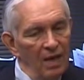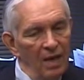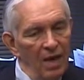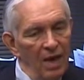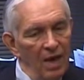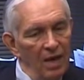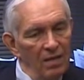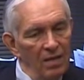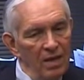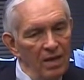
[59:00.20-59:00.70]

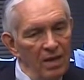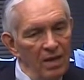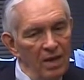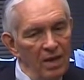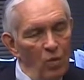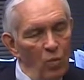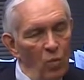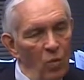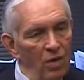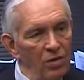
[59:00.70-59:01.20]
I think
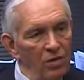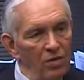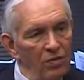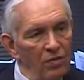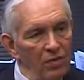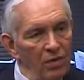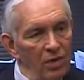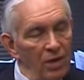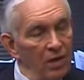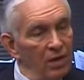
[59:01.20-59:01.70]
a
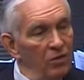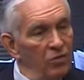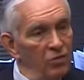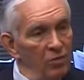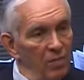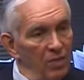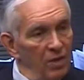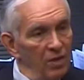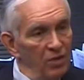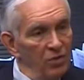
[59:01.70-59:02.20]
wonderful and a
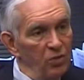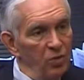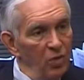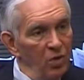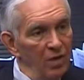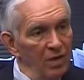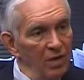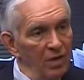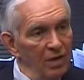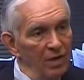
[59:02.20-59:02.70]
tremendous
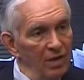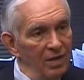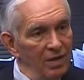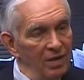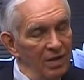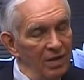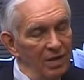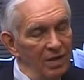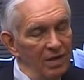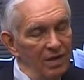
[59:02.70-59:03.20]
one.
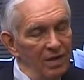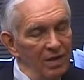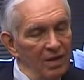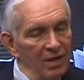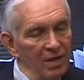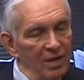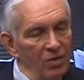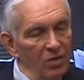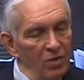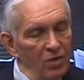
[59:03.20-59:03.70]

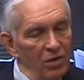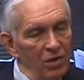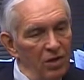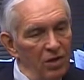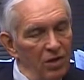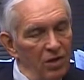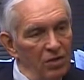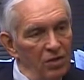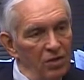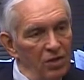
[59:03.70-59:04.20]
You look at
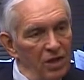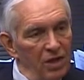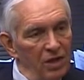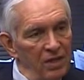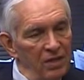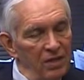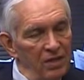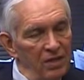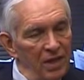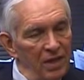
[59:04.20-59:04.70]
other
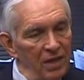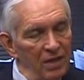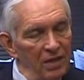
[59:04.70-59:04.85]
cities that